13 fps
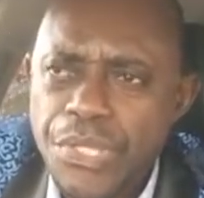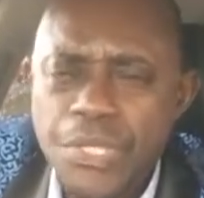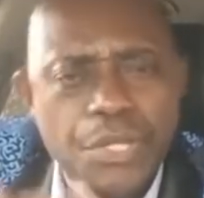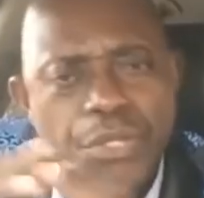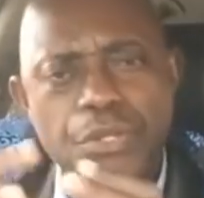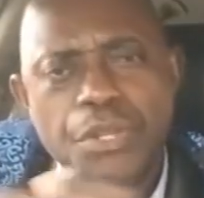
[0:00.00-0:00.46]

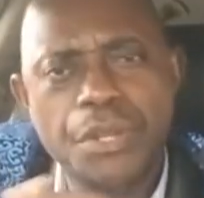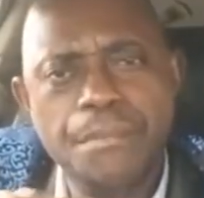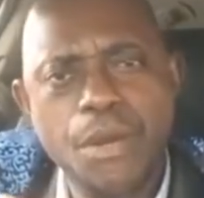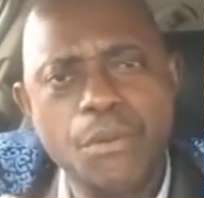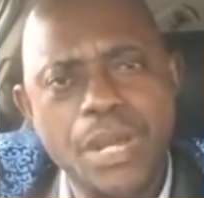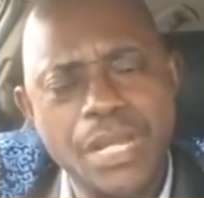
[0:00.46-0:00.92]

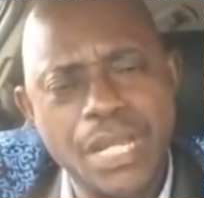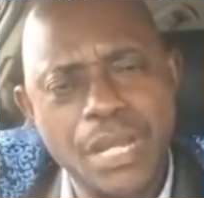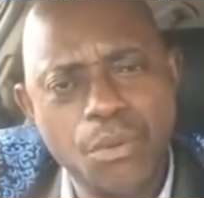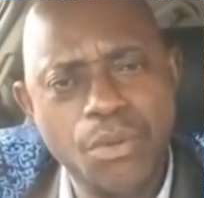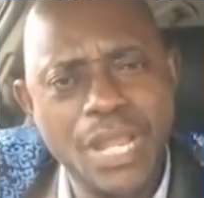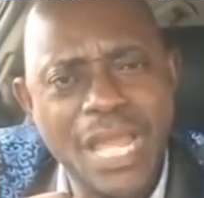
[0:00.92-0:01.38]
Number one, I
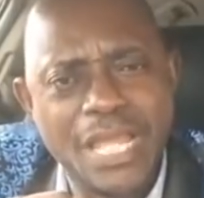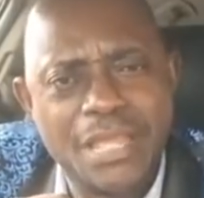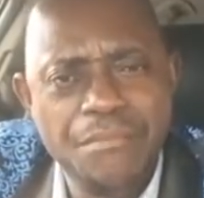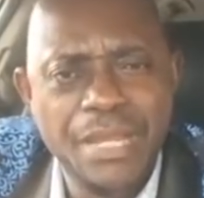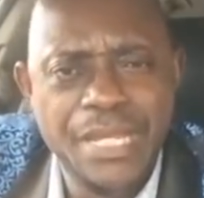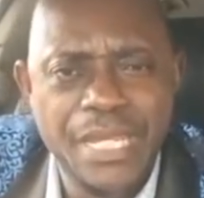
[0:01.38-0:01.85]
would like to
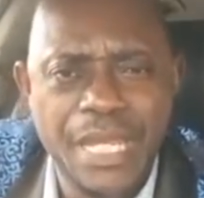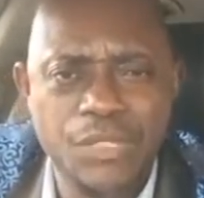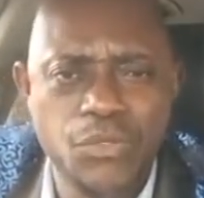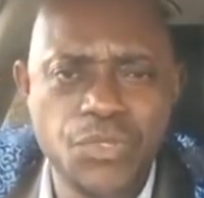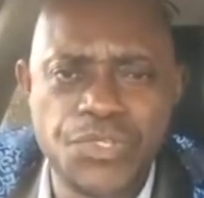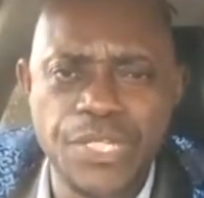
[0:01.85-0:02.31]
make the
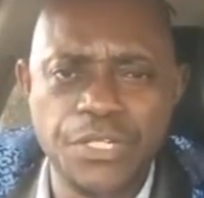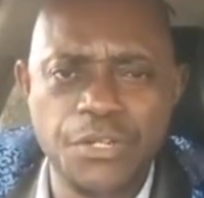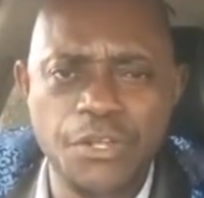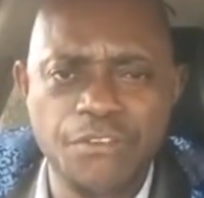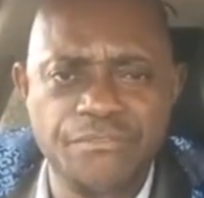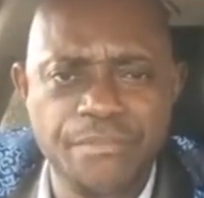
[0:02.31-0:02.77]
Edo State
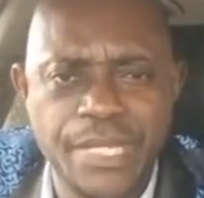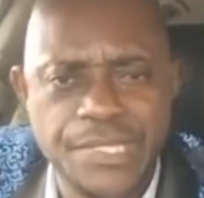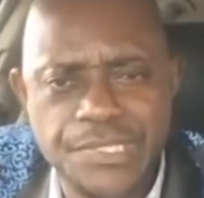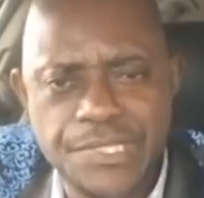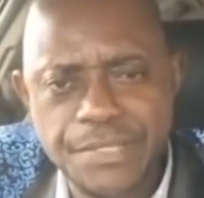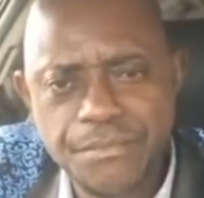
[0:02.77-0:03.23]

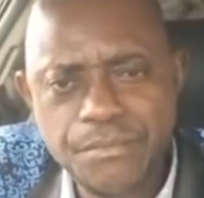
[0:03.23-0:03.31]
government